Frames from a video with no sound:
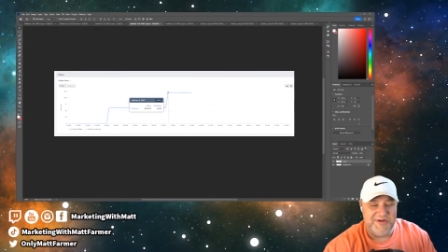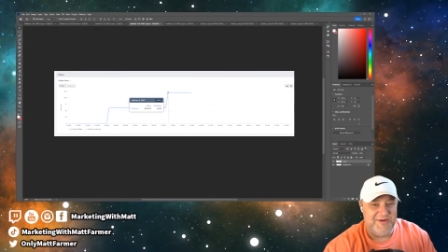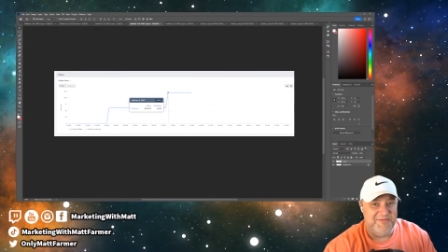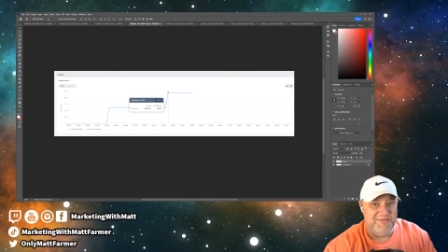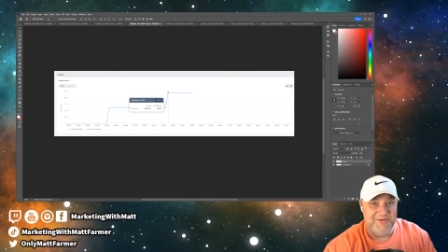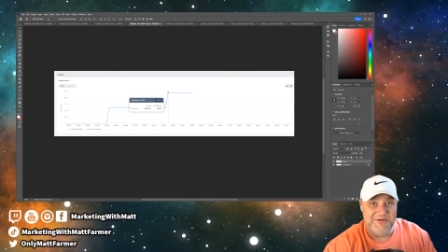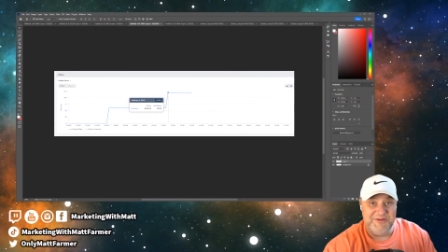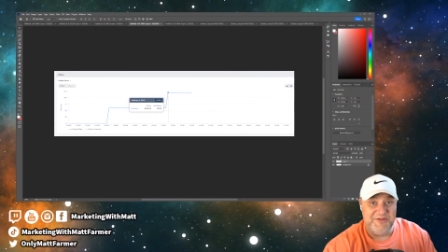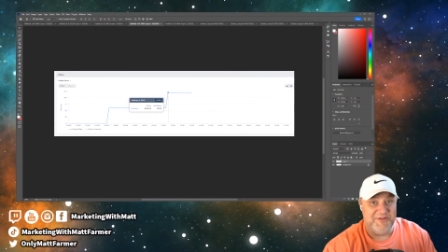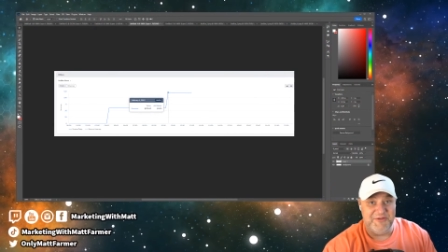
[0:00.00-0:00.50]

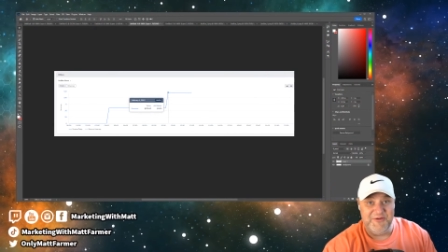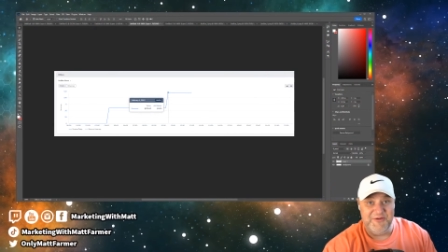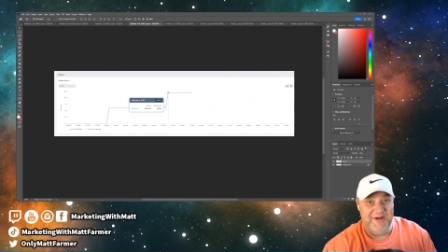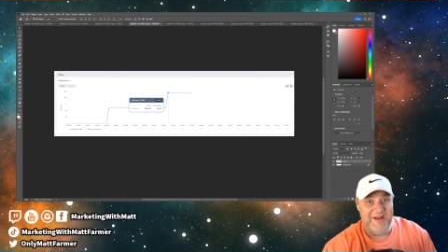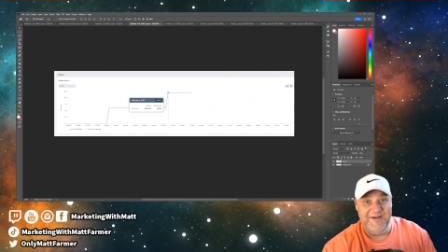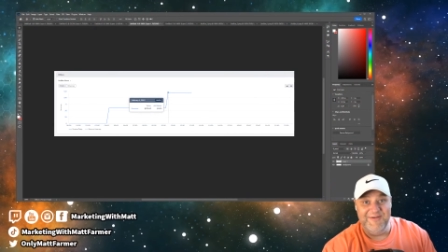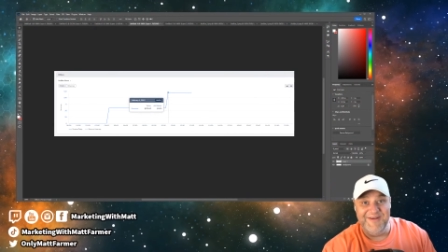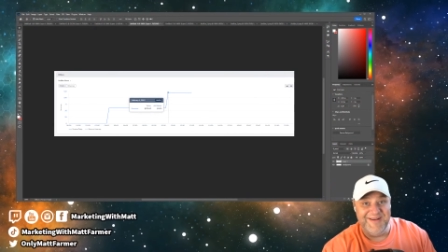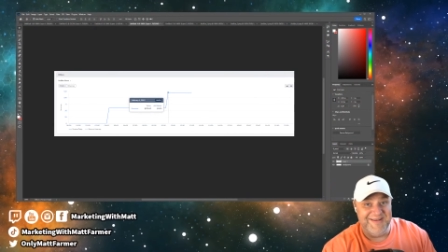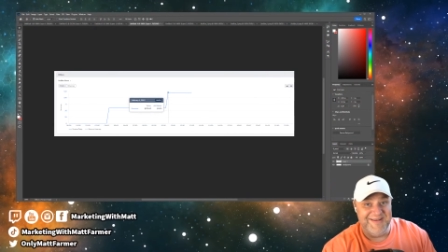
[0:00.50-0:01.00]
which is a
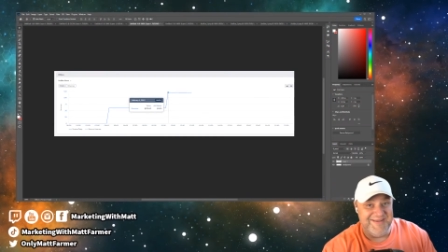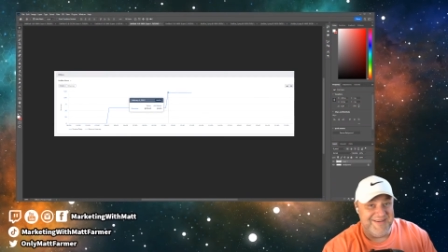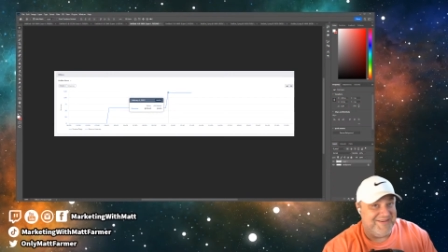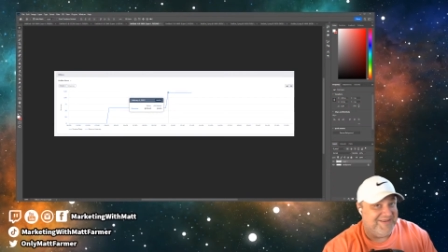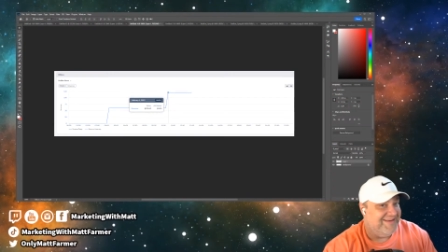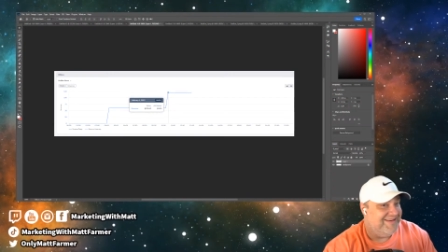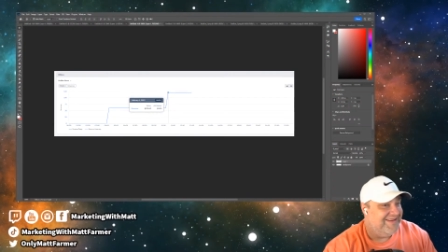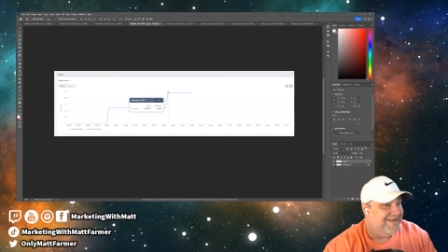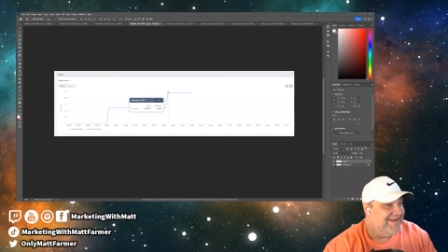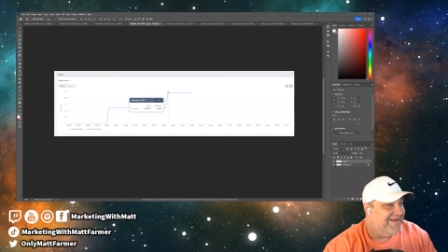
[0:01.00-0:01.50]
great way to do
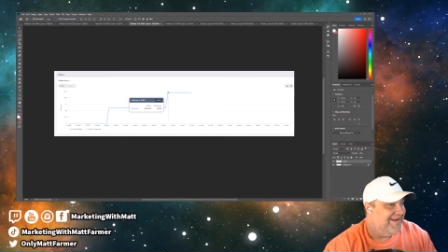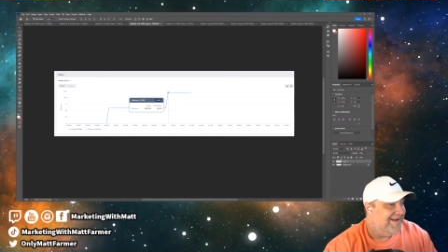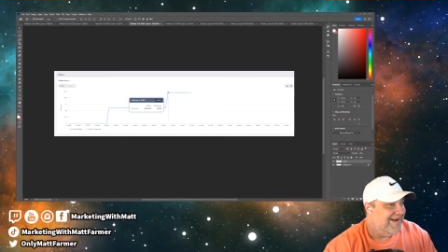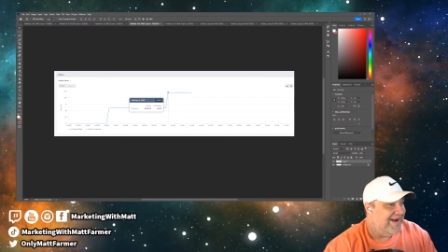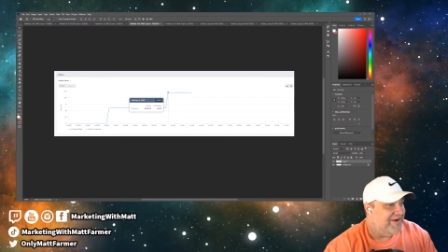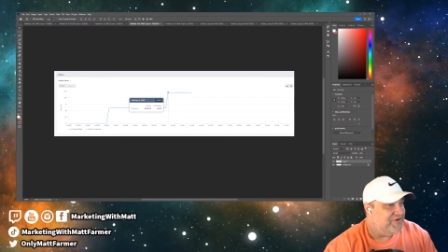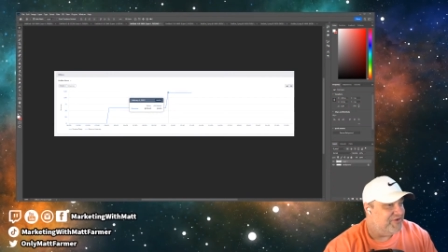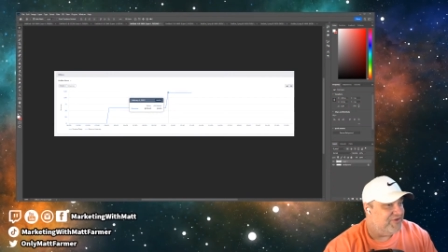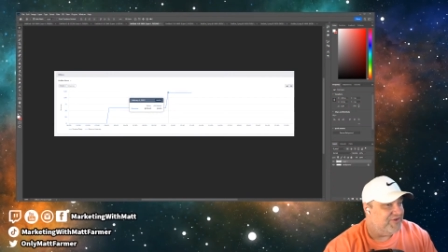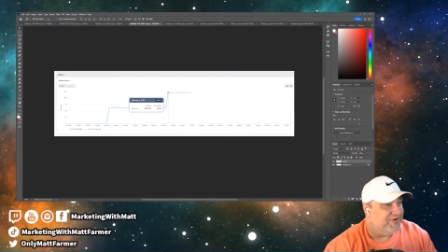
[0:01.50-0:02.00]
it.
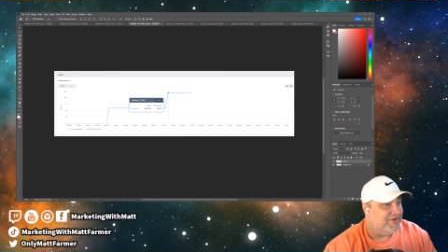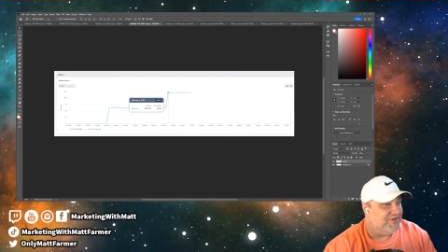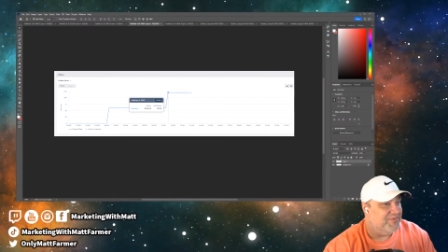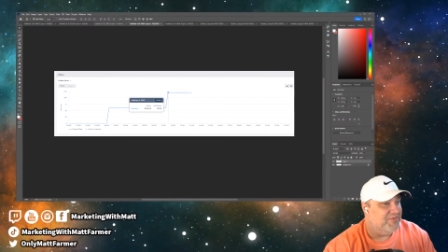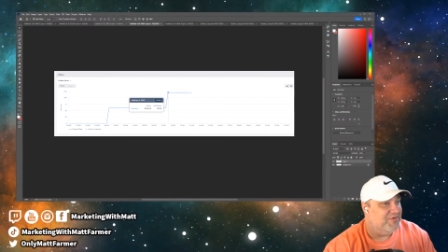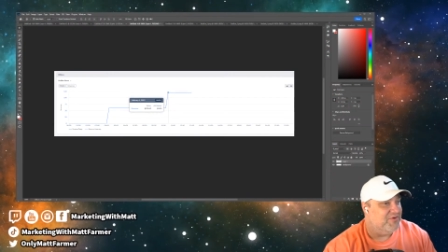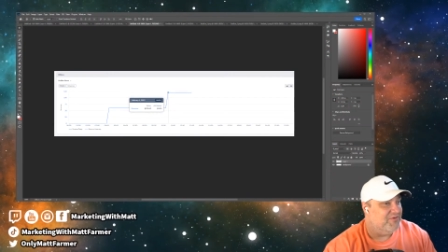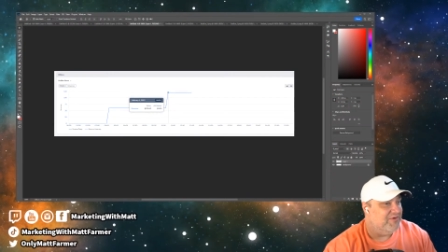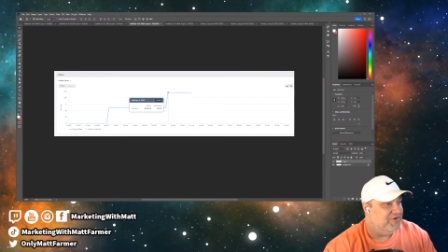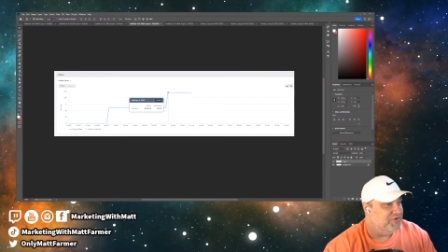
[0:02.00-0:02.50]
I just took some
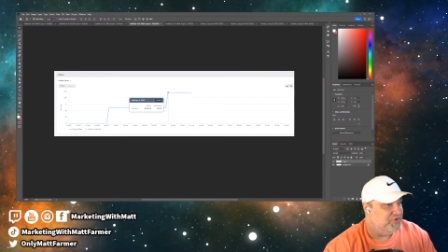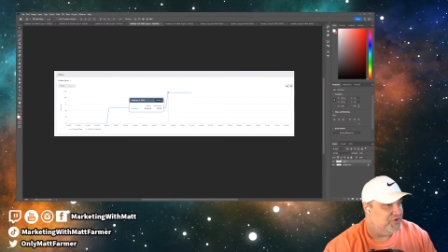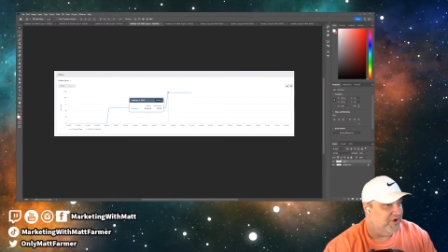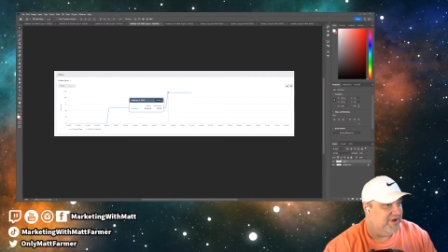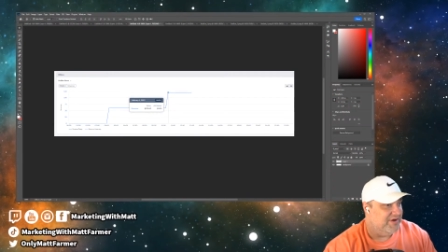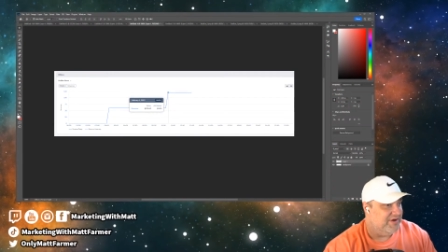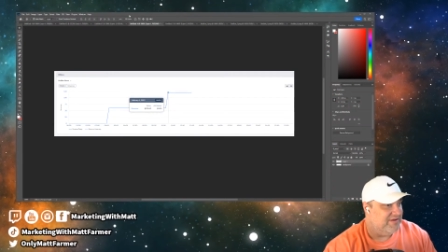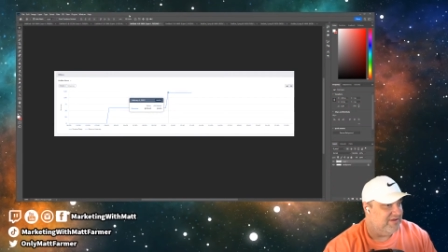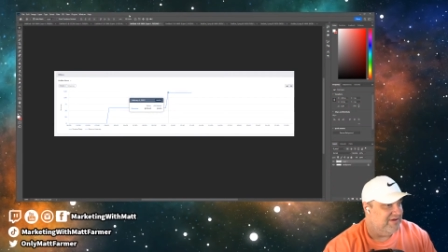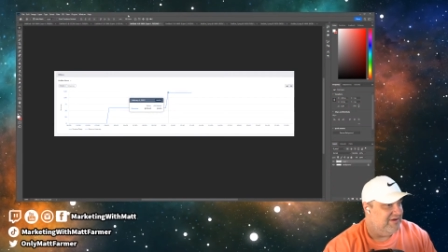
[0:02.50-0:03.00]

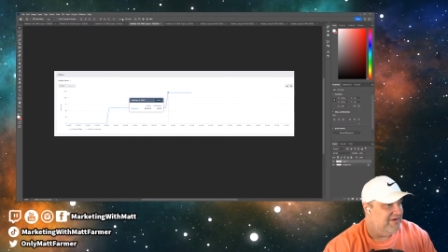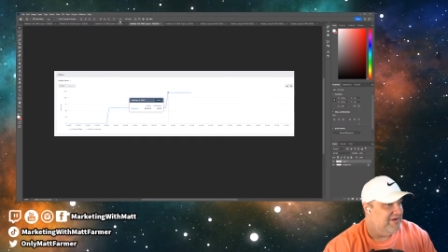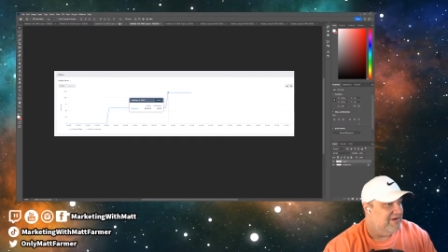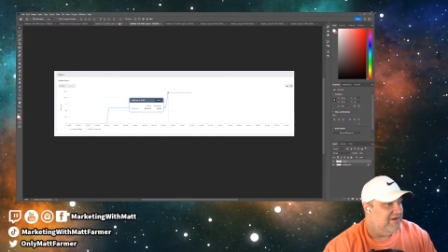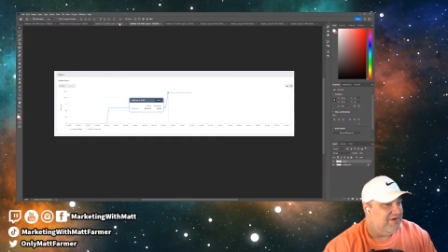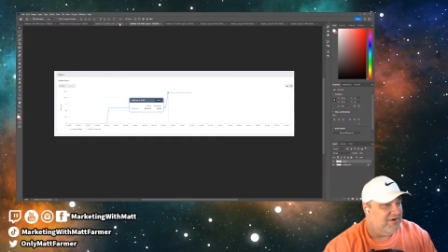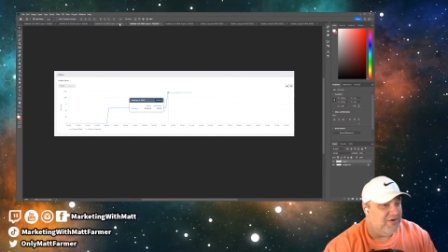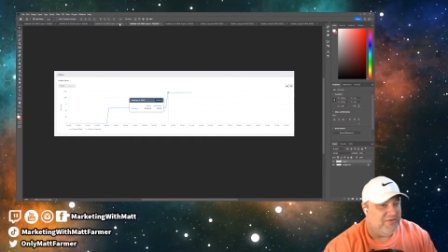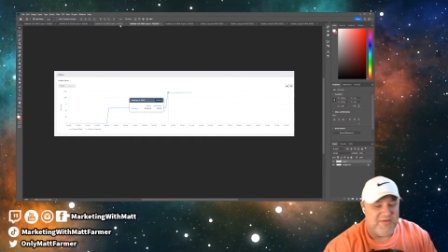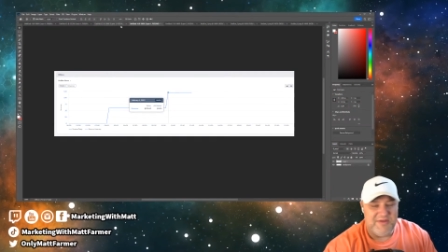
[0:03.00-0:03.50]
screenshots.
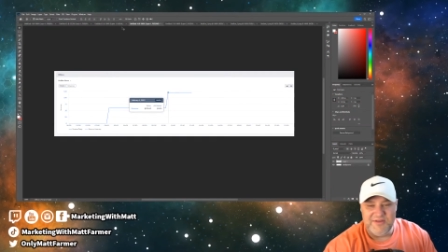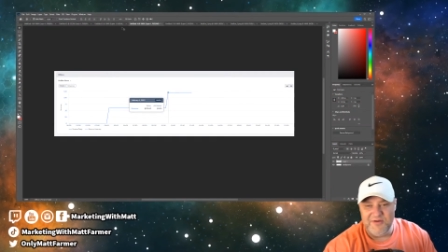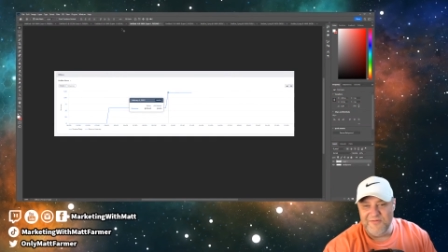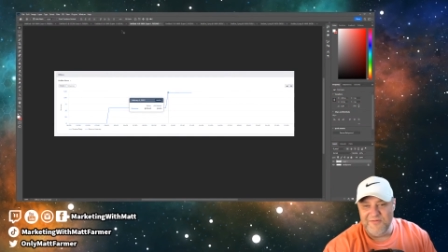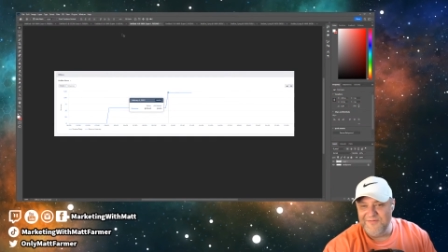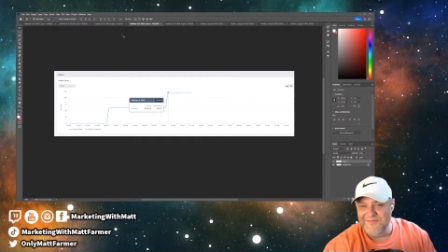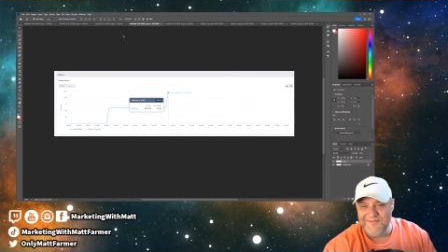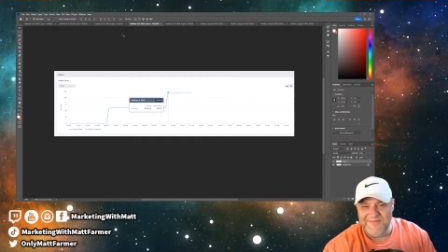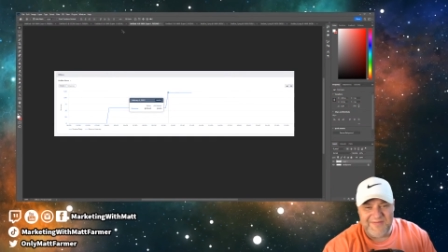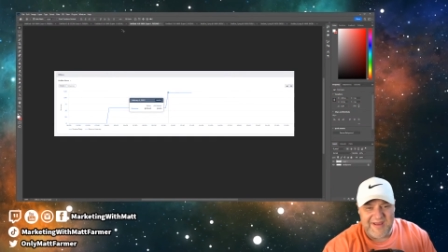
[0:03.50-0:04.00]
No, these aren't
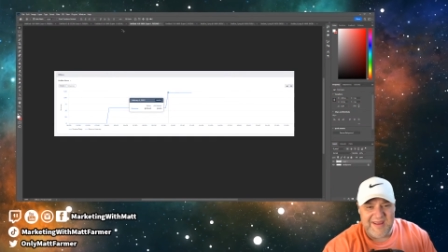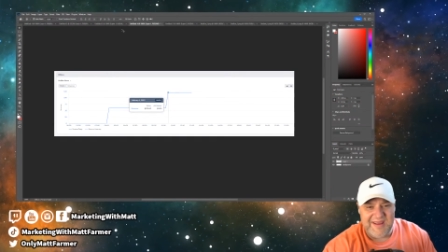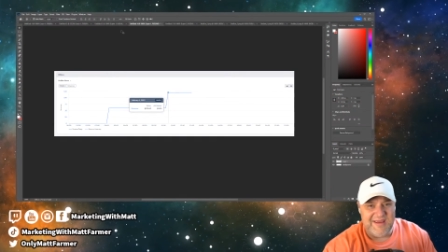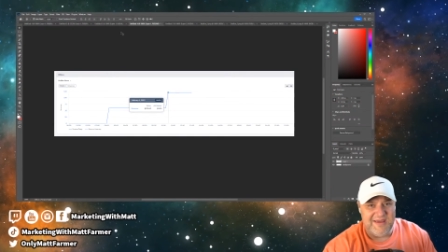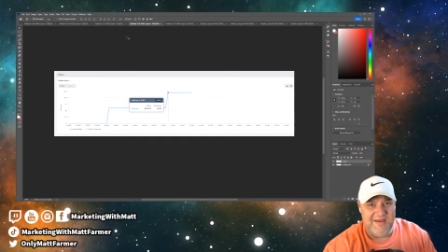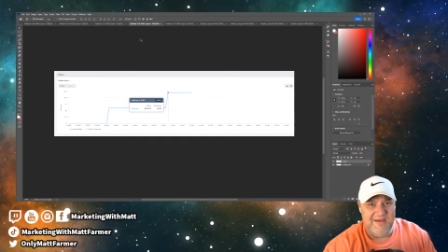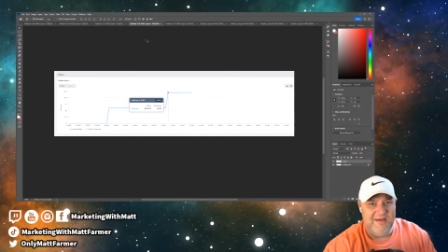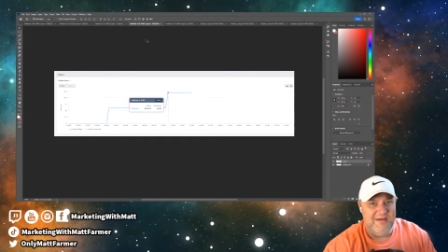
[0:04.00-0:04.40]
fake.